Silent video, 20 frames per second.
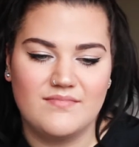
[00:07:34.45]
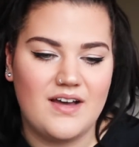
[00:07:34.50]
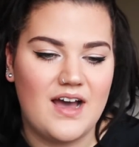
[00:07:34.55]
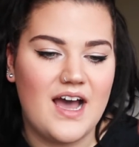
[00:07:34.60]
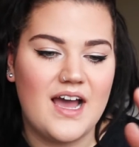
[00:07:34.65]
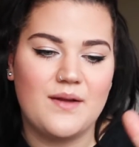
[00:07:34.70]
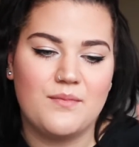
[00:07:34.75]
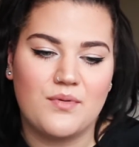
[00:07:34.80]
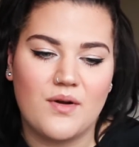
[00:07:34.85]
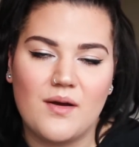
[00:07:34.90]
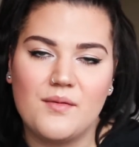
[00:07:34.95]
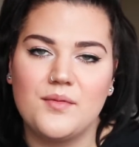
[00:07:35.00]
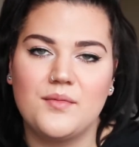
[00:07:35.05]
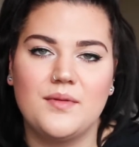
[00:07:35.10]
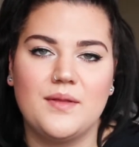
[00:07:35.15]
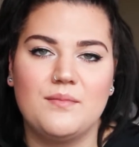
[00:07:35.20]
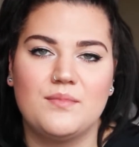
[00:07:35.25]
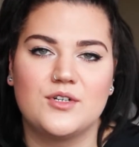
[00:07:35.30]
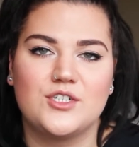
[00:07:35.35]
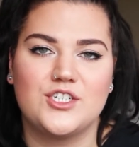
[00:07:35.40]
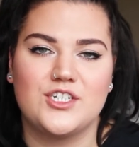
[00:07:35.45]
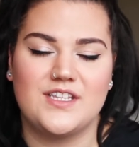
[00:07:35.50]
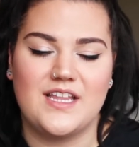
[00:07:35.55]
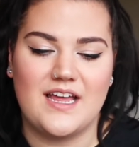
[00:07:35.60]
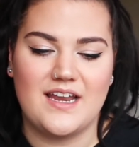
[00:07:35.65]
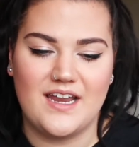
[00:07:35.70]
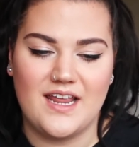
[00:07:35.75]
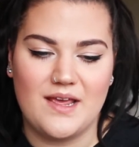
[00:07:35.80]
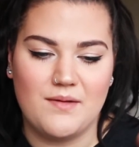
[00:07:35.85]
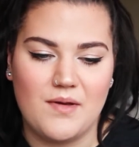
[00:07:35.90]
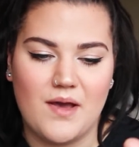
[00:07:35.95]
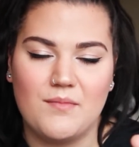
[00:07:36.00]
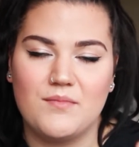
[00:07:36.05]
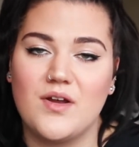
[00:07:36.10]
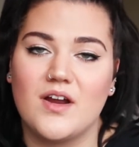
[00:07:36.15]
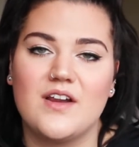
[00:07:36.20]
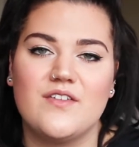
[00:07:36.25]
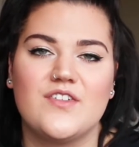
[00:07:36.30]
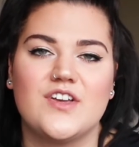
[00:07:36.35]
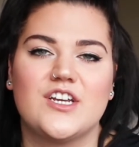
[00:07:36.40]
I probably butchered that name. I'm
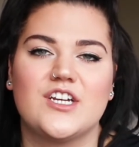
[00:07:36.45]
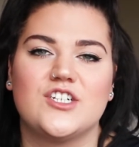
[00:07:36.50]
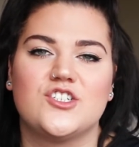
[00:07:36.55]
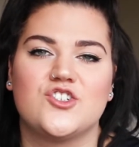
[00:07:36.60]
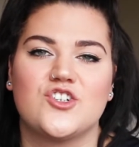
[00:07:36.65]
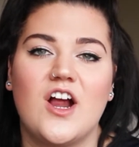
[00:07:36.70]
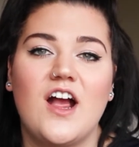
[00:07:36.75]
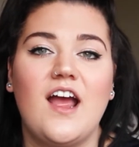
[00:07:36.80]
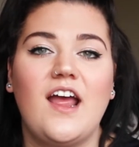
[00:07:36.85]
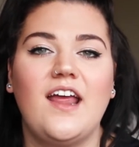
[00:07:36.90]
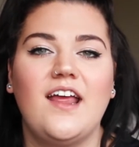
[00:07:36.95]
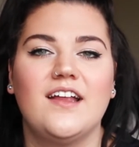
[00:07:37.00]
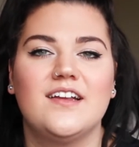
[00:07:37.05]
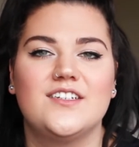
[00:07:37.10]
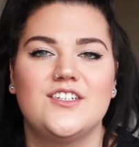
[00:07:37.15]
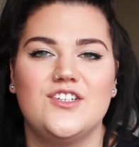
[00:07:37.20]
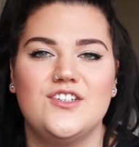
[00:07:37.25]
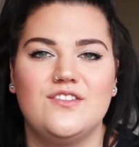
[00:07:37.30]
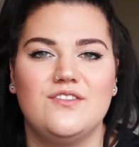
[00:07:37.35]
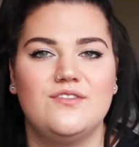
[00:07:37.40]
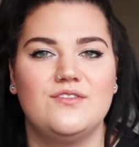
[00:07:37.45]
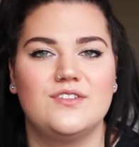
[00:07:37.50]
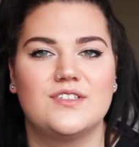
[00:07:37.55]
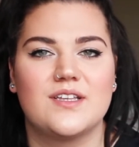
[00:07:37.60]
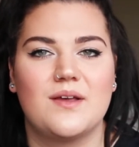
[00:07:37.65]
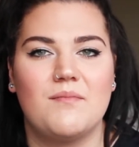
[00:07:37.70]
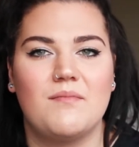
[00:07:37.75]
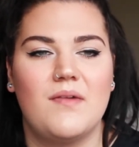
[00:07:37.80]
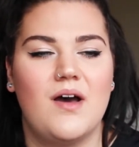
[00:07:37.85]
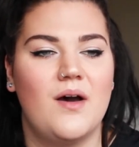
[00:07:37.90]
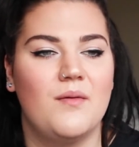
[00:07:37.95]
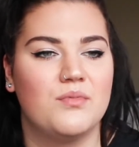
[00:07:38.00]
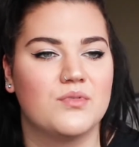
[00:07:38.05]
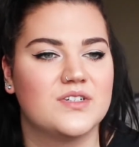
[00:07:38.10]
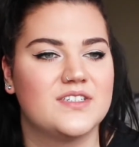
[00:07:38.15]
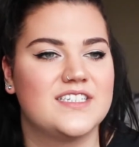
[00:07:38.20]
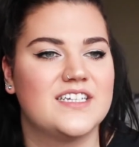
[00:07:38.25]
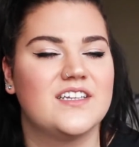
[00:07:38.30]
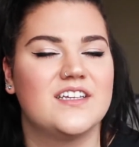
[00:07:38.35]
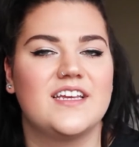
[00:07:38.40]
not even gonna try to use a
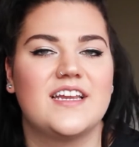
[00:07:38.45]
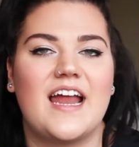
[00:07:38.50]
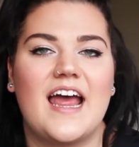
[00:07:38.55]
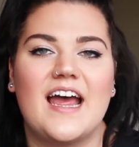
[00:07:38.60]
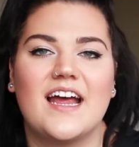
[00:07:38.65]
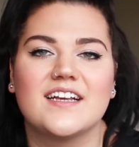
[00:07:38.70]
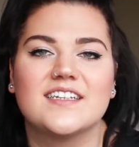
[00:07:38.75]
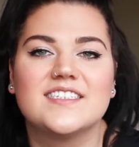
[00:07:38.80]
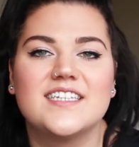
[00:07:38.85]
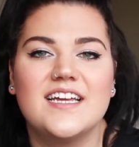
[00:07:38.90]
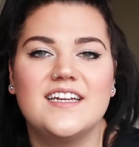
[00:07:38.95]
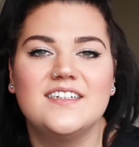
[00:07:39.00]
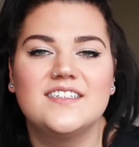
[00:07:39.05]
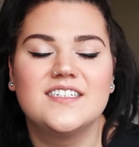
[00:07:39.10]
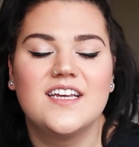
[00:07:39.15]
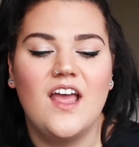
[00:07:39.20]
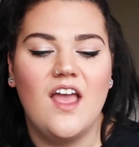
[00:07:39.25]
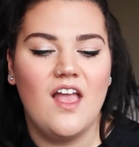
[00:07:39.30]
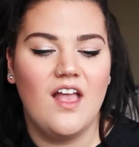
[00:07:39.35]
Brazilian accent.